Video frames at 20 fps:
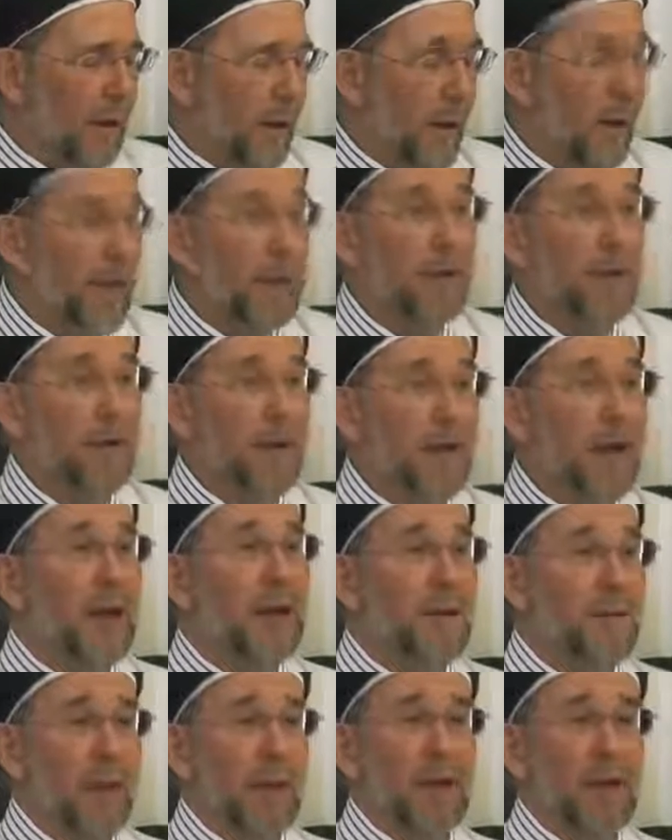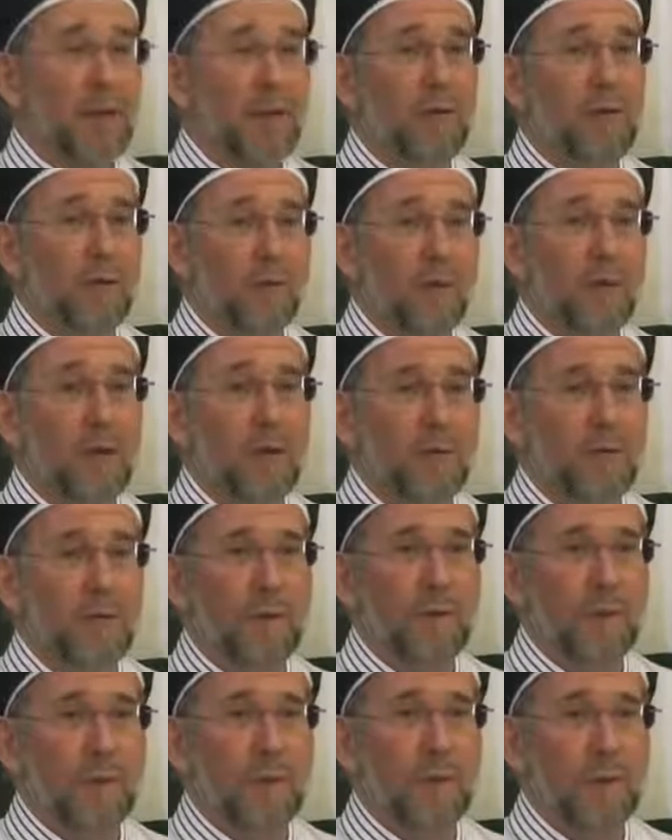And this was an aspect of
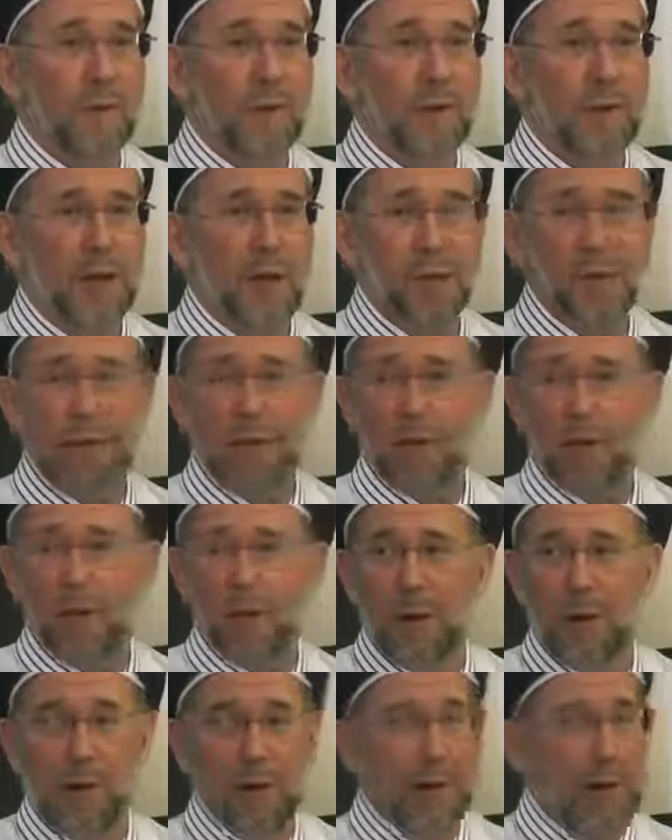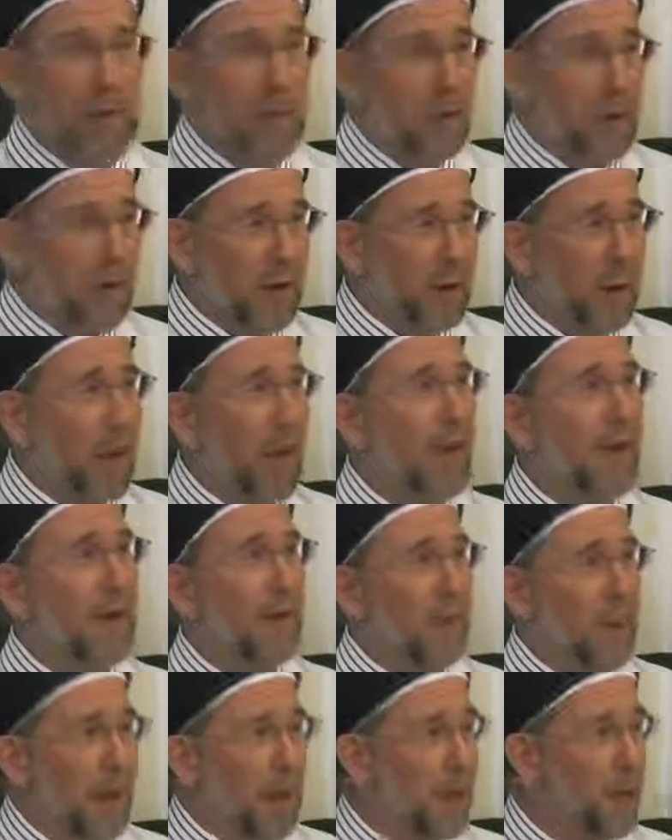Shaykh Abdullah Quilliam, that he would speak
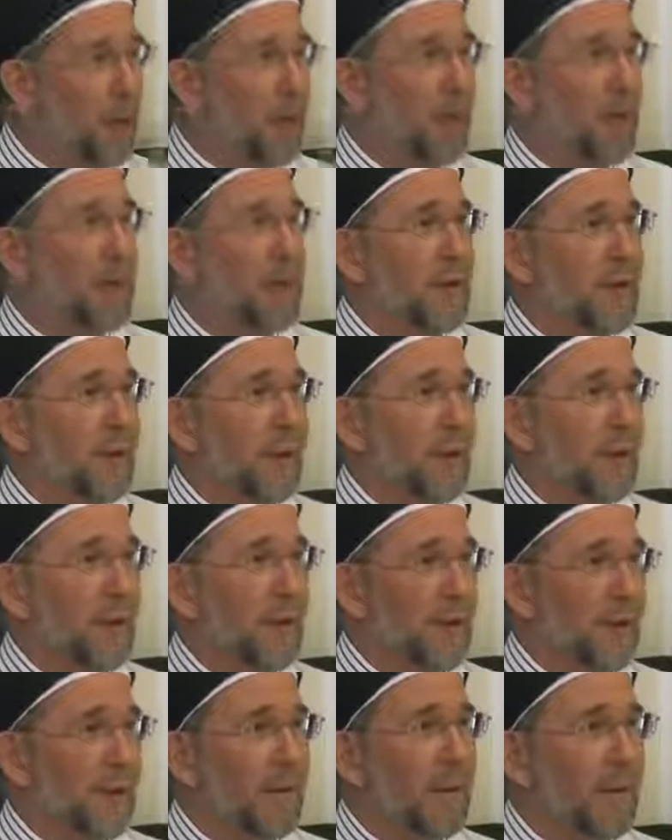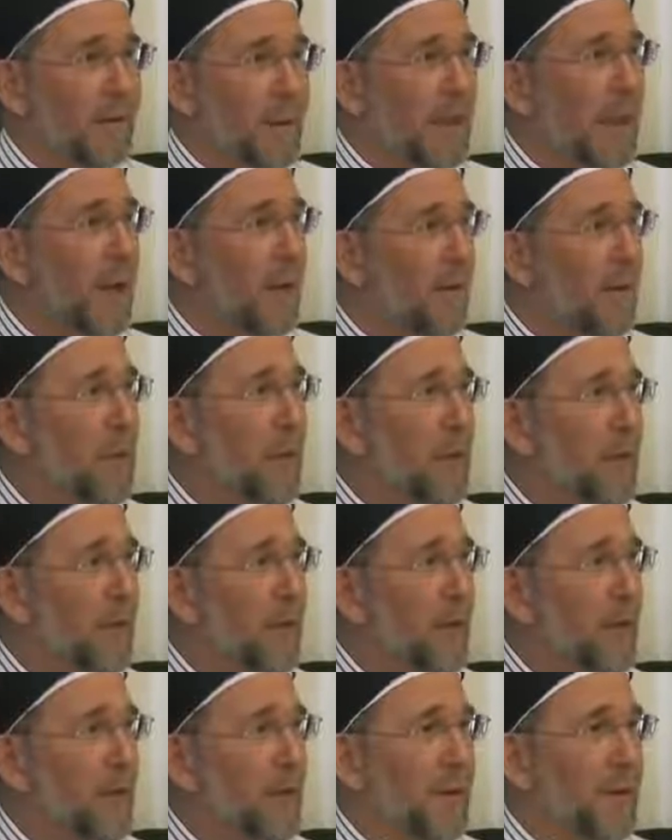and people would become Muslim
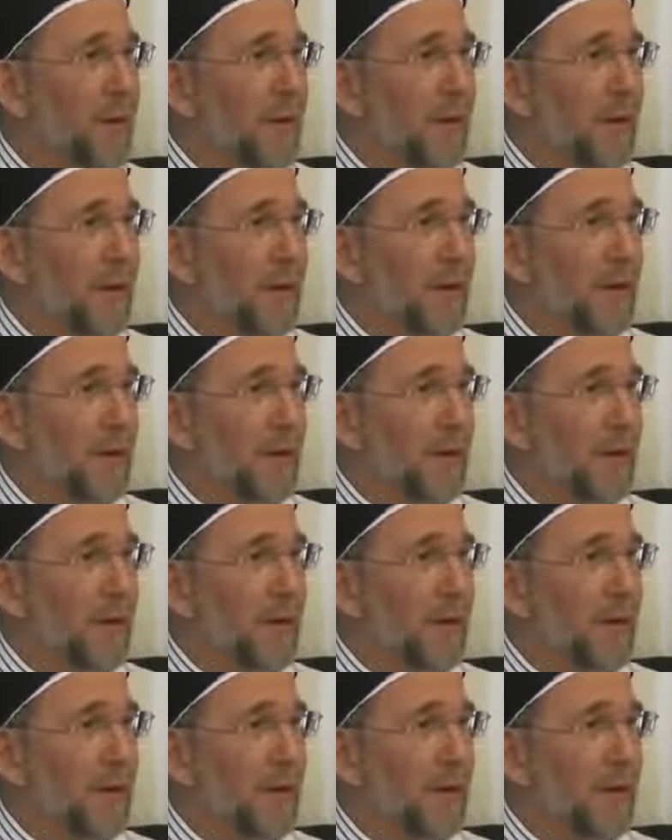and stop.